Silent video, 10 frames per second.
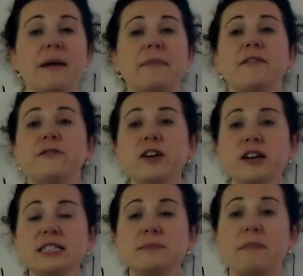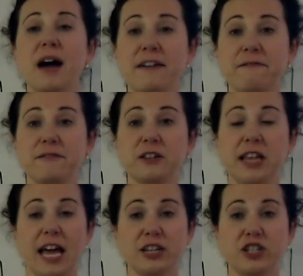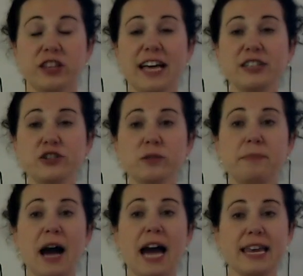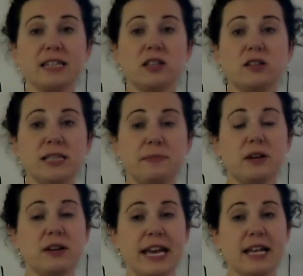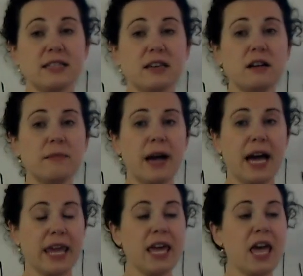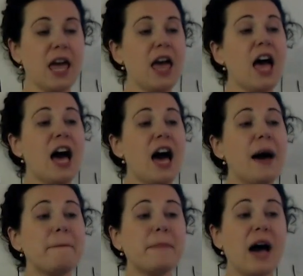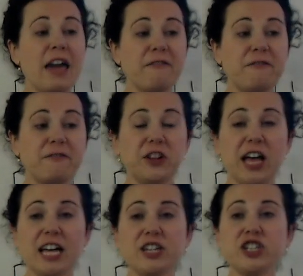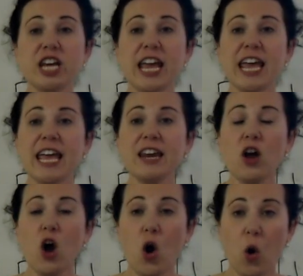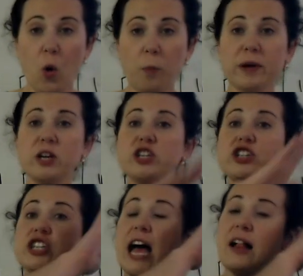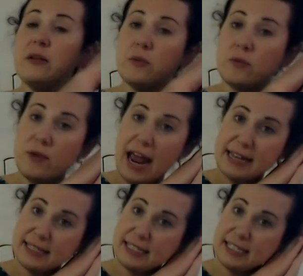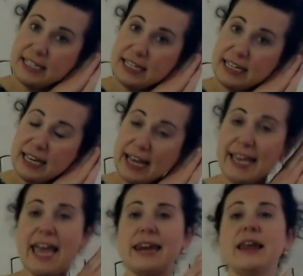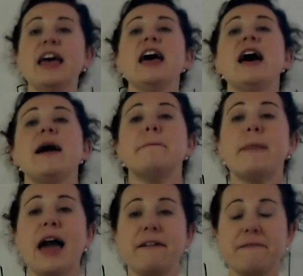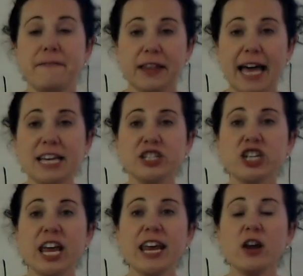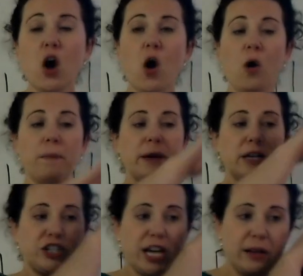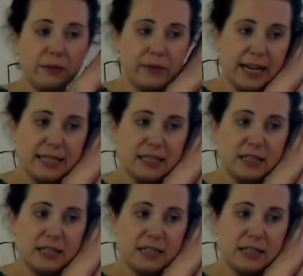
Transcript: First, my flesh. That's your body. So let's put our hands on our body. My flesh in hope shall rest. Again, my flesh in hope shall rest.